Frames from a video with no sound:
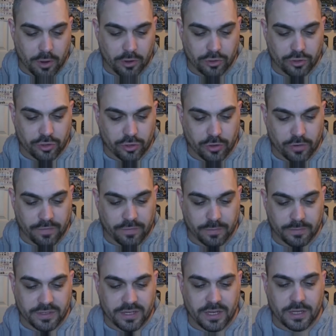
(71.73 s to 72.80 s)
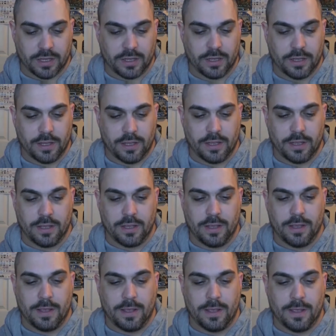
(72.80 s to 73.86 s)
onto your thumbstick,
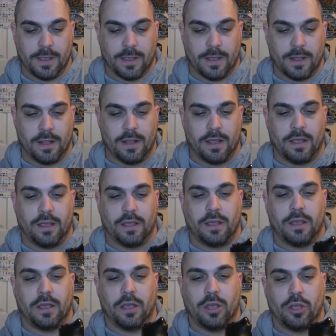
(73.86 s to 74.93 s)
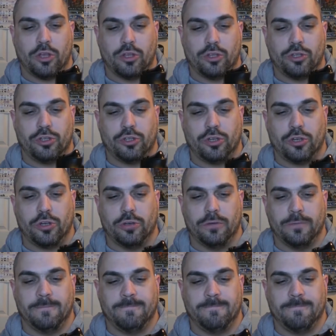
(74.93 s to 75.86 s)
like so.